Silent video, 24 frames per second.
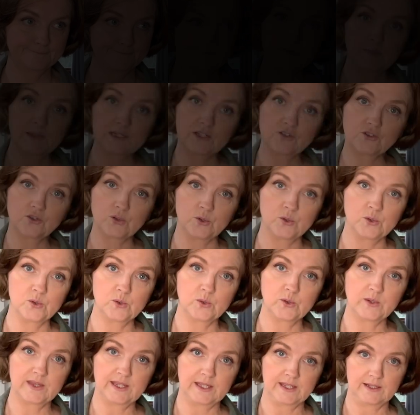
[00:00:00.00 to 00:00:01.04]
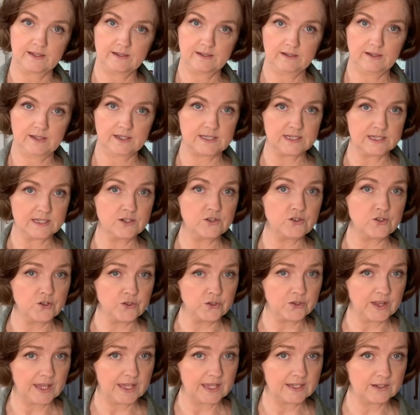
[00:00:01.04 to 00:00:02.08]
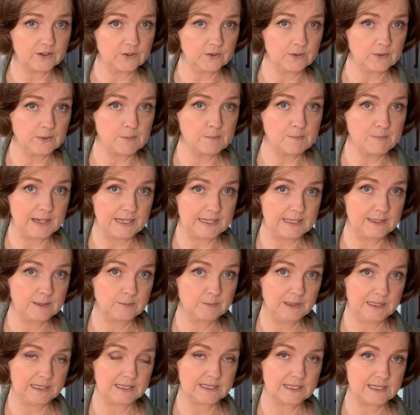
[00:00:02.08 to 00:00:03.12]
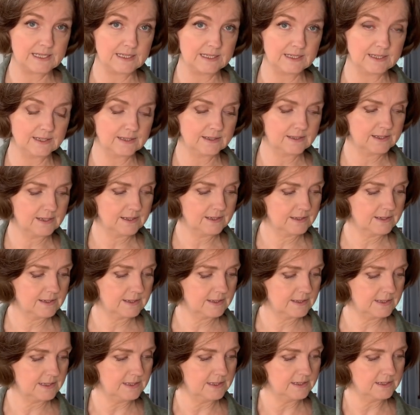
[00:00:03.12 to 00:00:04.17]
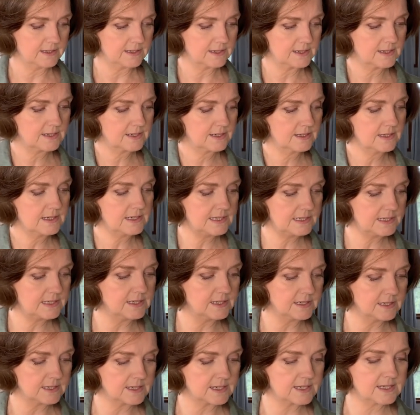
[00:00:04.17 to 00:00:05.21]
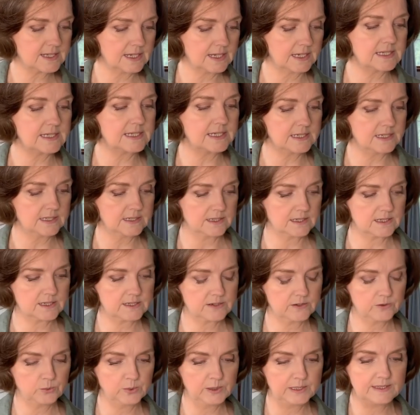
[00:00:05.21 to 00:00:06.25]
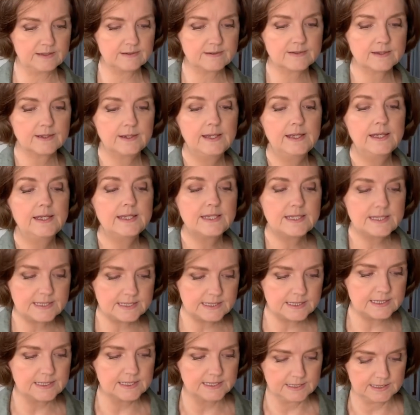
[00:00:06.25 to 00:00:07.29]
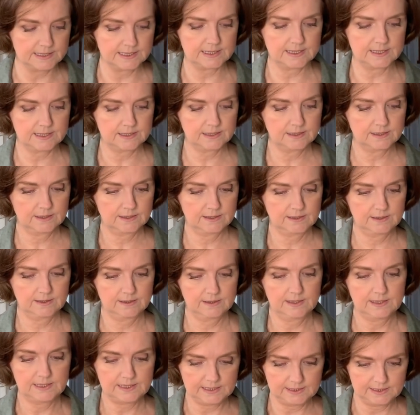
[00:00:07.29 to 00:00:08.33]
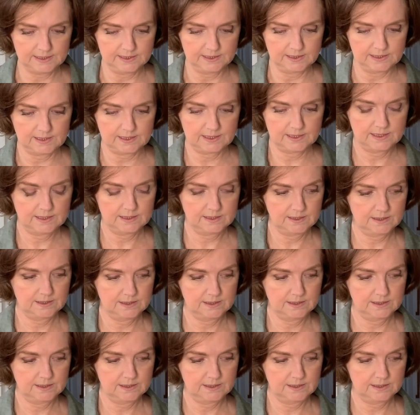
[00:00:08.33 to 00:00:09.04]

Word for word: To make sure that I didn't do that on the main painting. Didn't, didn't, say didn't, Louise. Didn't, didn't.